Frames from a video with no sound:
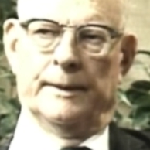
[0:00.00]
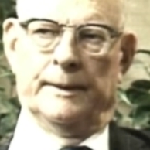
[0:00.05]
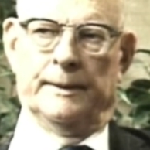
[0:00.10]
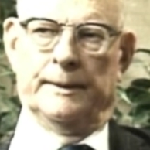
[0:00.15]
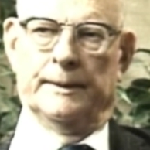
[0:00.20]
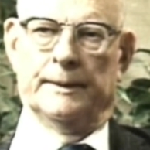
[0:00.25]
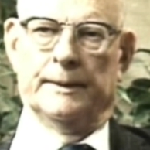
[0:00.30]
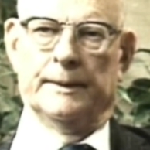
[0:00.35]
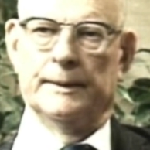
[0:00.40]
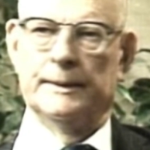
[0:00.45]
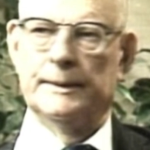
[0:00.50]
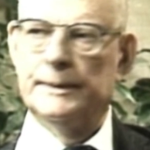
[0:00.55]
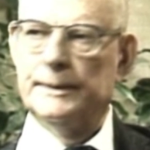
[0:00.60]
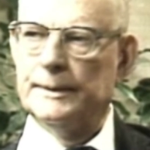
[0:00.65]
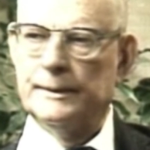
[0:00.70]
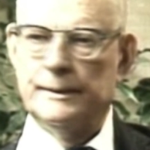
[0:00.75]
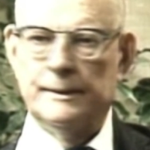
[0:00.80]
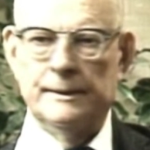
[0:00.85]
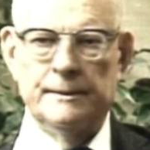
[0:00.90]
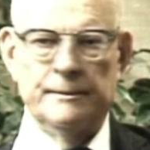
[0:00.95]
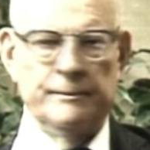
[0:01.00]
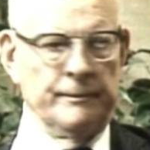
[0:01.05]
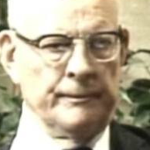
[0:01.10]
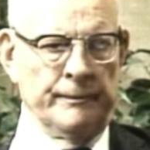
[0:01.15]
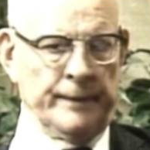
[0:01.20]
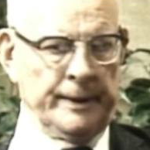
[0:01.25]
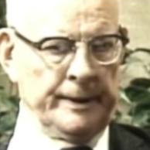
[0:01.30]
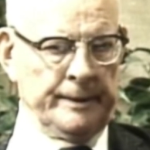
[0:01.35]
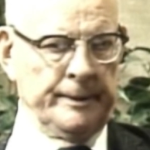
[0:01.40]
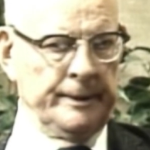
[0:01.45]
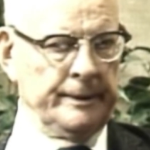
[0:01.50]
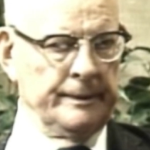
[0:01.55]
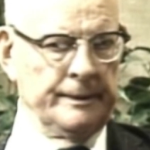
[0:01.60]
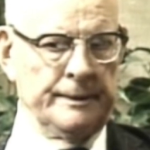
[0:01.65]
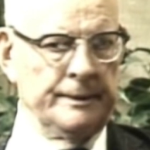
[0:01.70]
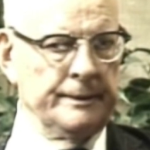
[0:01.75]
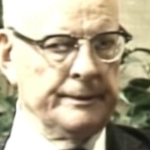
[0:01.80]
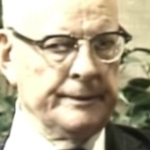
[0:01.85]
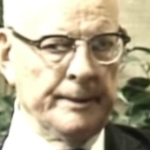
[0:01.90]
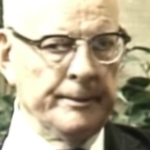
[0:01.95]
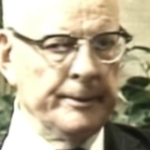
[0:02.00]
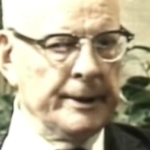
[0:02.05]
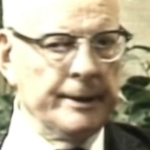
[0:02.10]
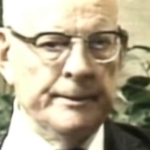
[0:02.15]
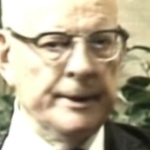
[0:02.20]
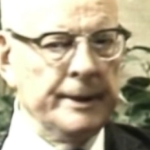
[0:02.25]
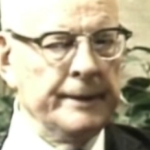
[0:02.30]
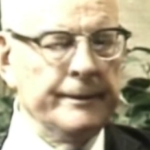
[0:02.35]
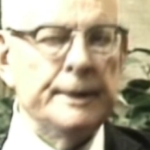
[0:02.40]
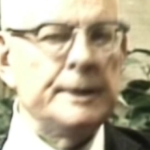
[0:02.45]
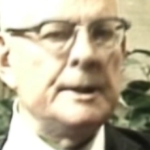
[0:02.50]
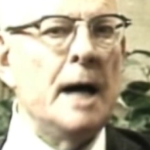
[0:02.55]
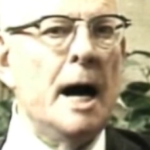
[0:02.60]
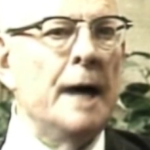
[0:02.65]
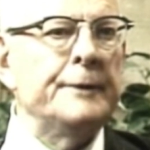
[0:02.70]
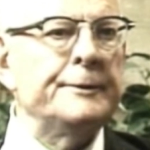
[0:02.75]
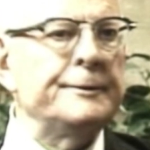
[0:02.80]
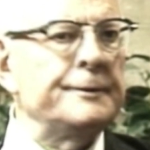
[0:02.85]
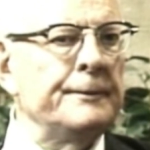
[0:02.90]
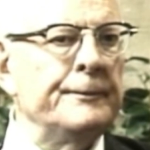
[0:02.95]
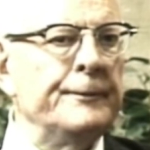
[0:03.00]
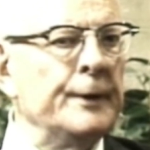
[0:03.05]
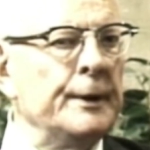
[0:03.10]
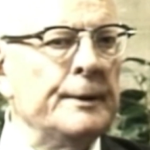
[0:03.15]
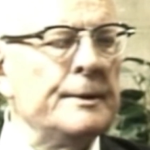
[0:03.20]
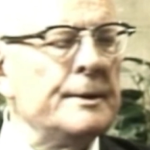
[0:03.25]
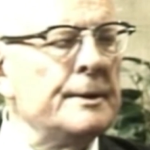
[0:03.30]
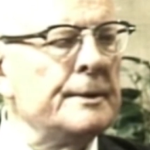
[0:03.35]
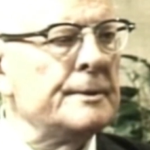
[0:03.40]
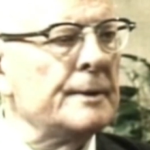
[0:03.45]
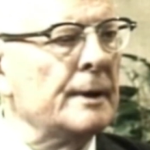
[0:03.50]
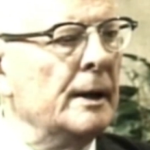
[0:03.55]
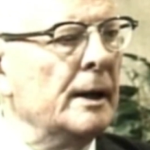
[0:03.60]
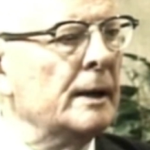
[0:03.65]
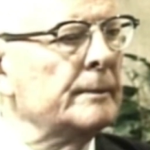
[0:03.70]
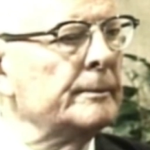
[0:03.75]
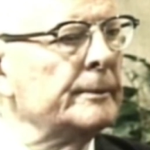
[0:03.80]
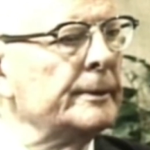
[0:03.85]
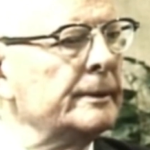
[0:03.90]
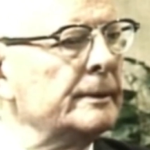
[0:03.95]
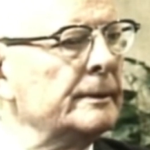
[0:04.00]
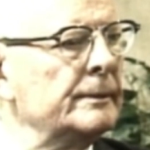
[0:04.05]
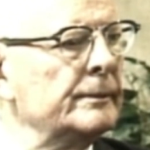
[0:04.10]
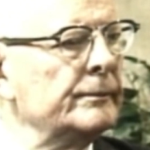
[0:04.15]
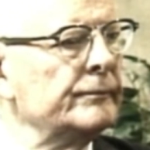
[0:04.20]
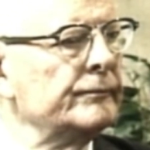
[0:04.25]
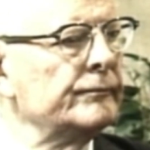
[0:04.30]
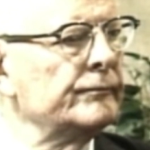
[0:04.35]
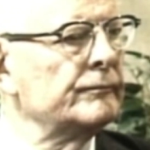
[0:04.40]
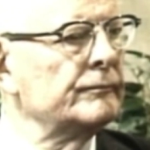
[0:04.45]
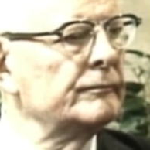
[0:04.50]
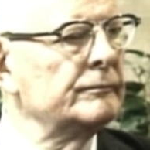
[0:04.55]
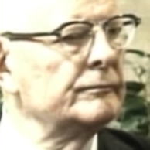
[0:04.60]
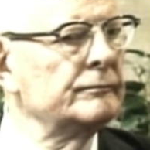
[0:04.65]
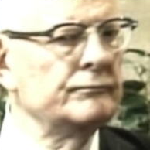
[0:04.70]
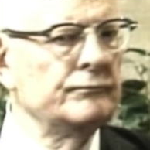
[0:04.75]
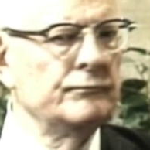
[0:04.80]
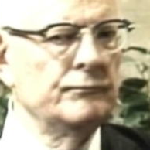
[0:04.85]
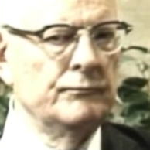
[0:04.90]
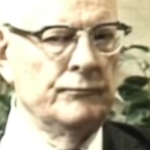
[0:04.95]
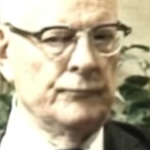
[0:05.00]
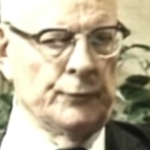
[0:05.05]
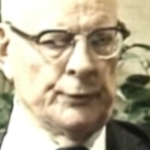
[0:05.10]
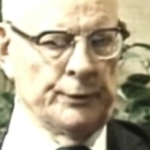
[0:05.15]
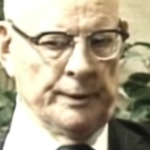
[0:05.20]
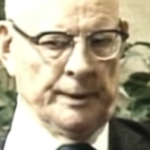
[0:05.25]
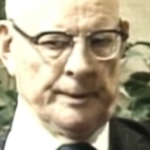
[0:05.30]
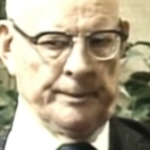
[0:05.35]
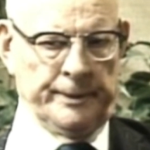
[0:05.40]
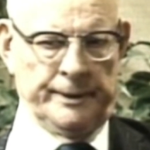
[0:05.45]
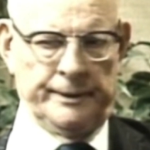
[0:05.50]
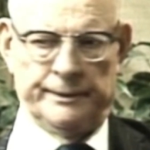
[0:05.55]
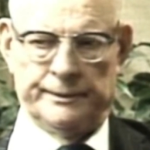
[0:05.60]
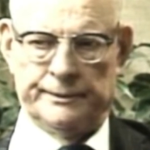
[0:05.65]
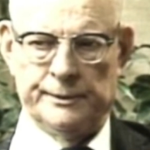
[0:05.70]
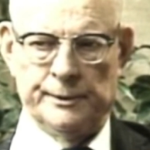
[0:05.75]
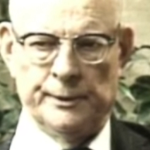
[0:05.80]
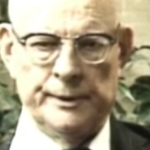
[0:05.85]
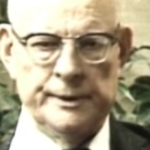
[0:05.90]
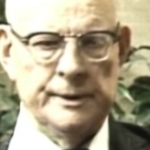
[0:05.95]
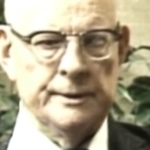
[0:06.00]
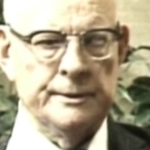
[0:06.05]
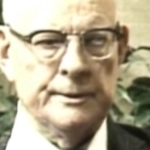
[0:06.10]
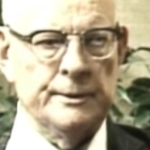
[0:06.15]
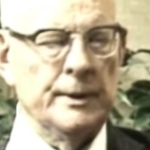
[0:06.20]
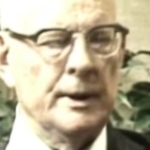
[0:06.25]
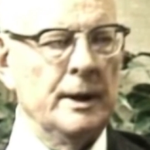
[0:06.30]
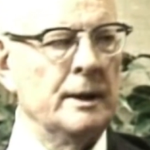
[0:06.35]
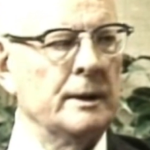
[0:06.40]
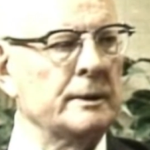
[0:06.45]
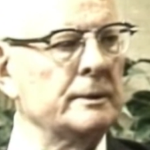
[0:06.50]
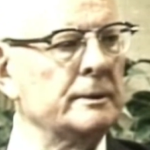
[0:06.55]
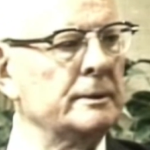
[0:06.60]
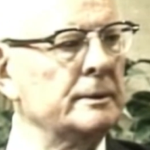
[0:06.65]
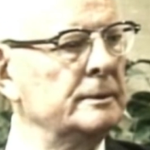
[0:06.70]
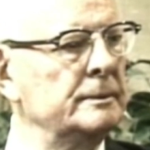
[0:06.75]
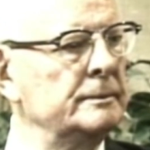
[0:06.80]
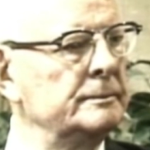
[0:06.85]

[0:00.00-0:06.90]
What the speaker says: They, maybe some of them live in constant fear of their jobs. Companies going on the rocks.